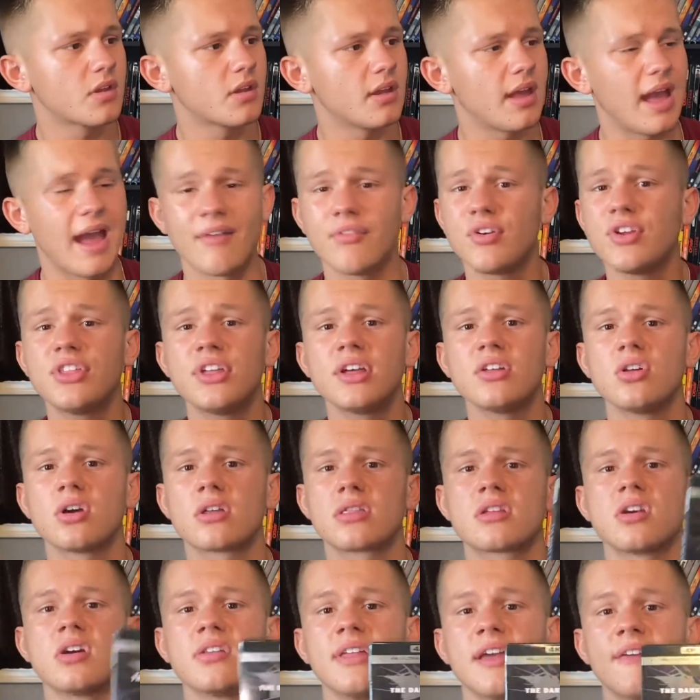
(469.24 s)
Everything looks
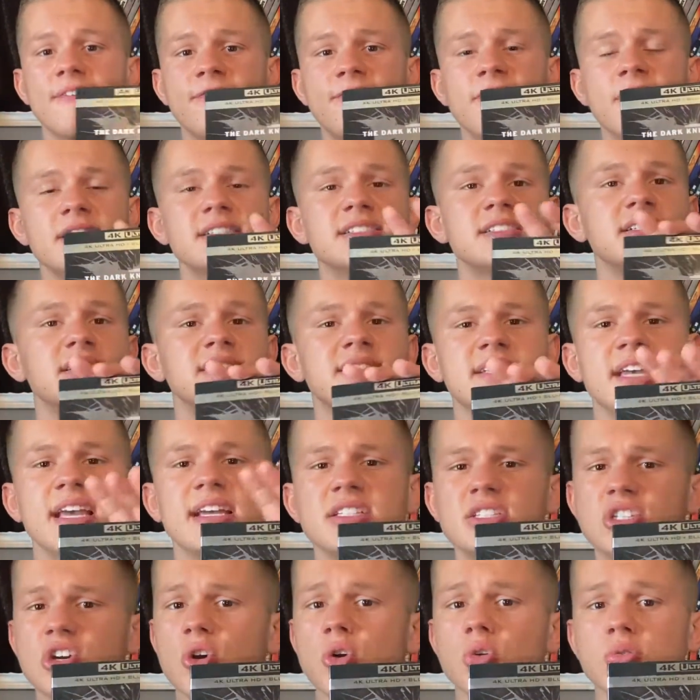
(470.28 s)
good. They fixed the
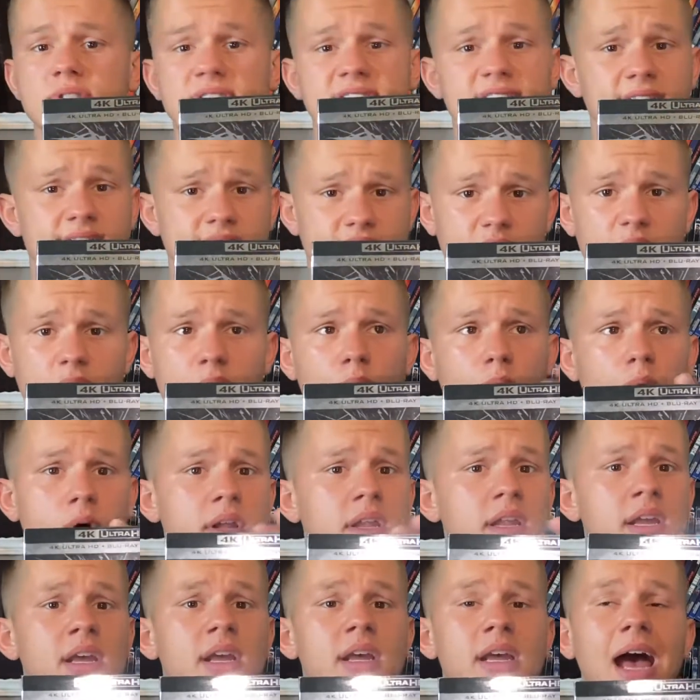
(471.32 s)
skin tones. That's
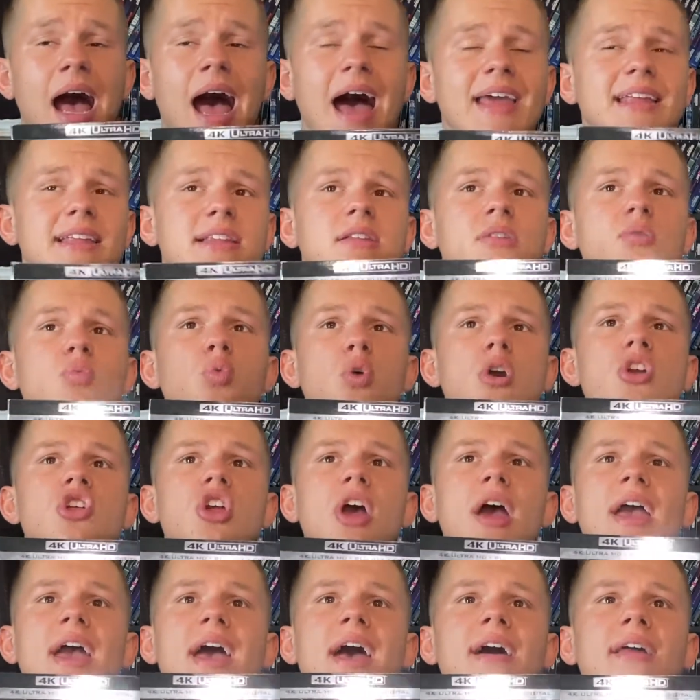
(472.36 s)
what I wish
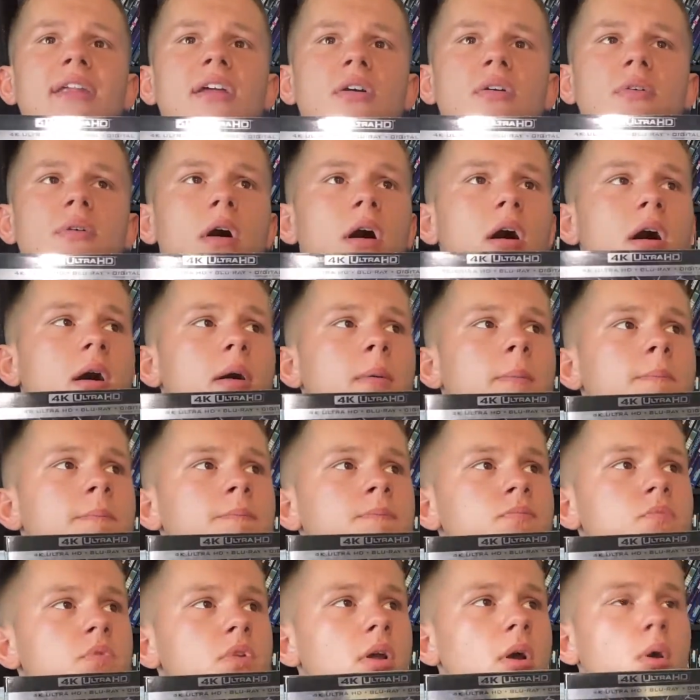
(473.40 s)
I had. I
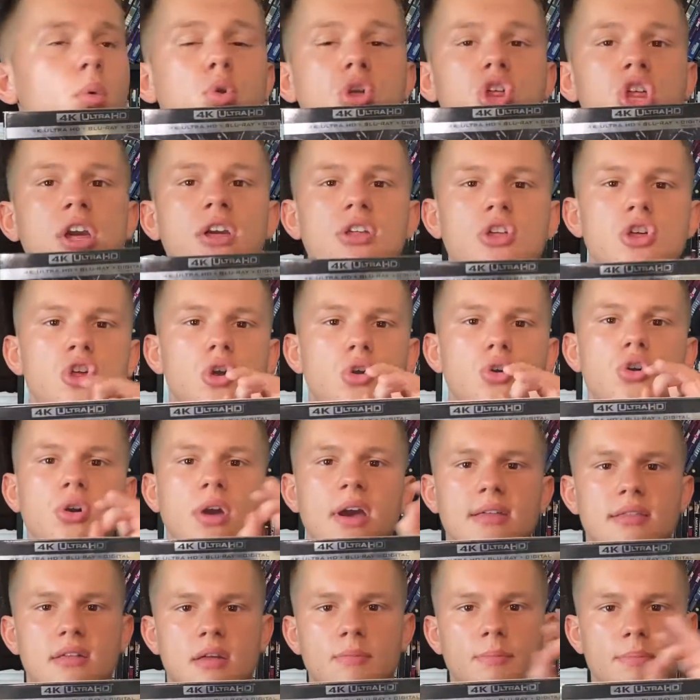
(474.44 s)
wish I could show you
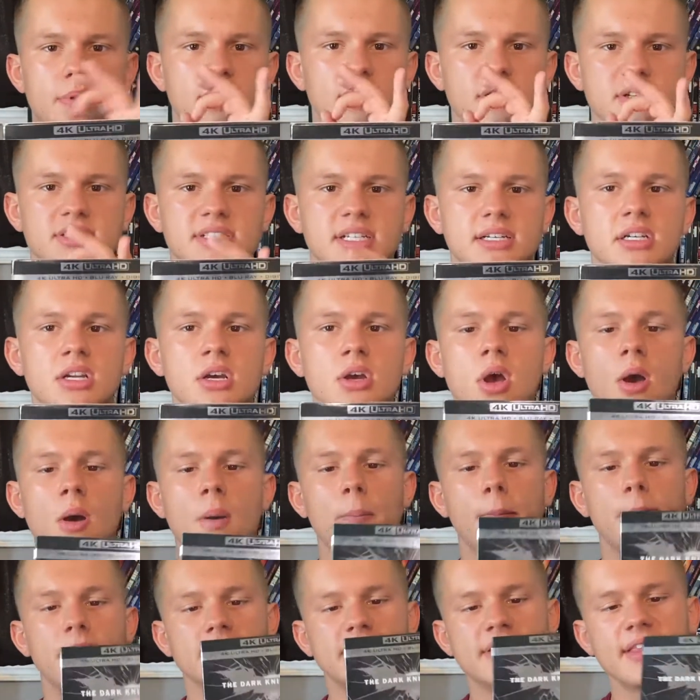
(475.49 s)
guys comparison,
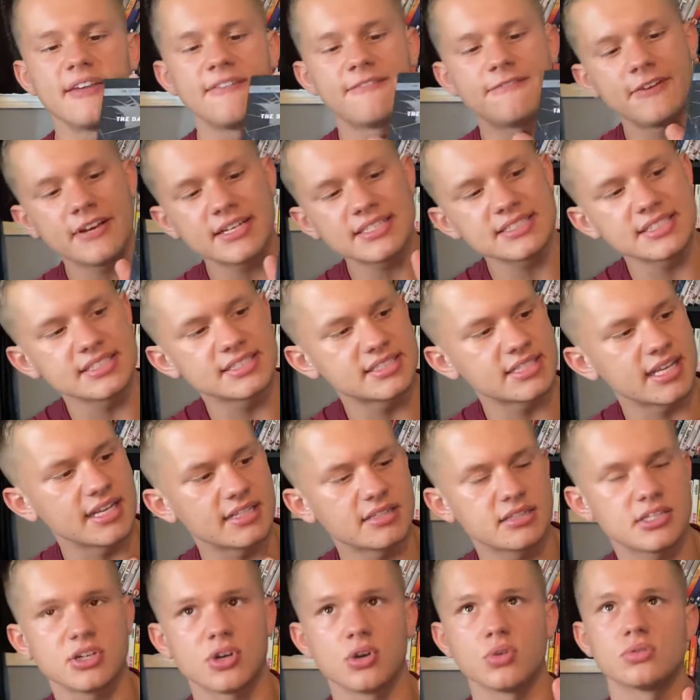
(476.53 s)
but they fixed the skin
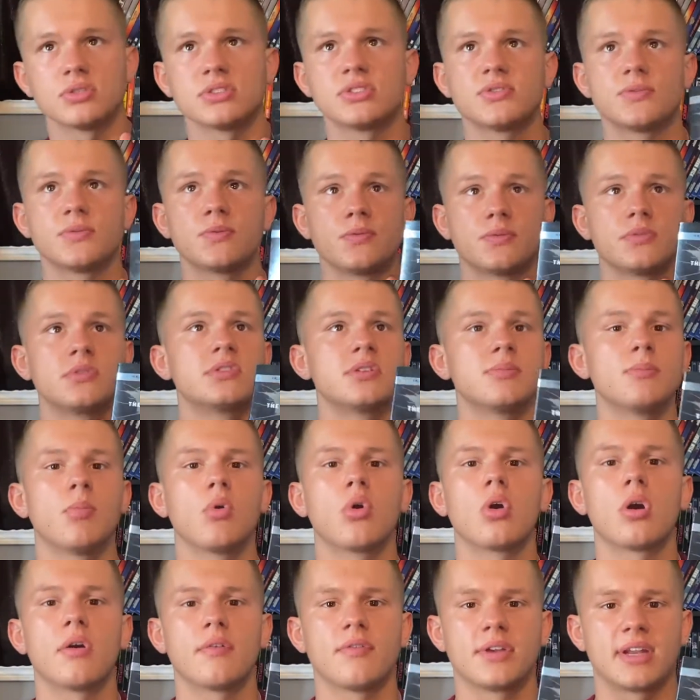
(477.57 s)
tones to
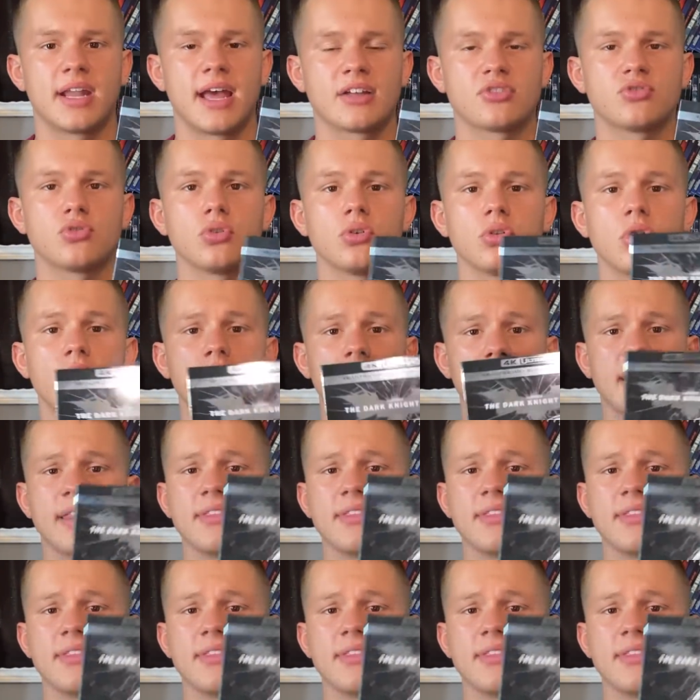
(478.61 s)
more of a natural look.